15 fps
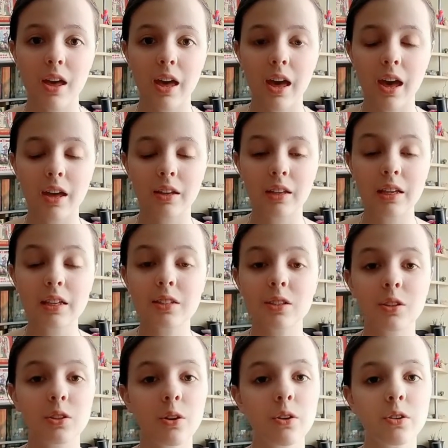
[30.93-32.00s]
And
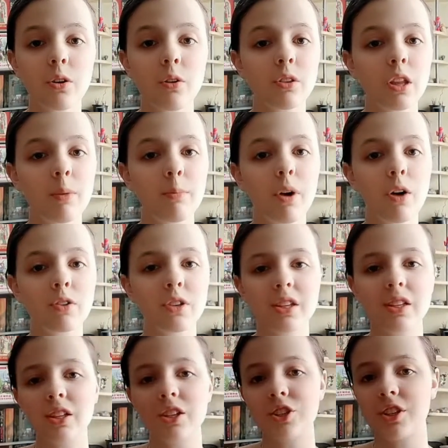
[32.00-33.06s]
it's not only about
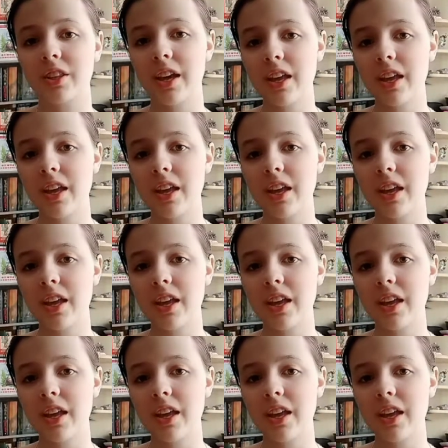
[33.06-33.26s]
English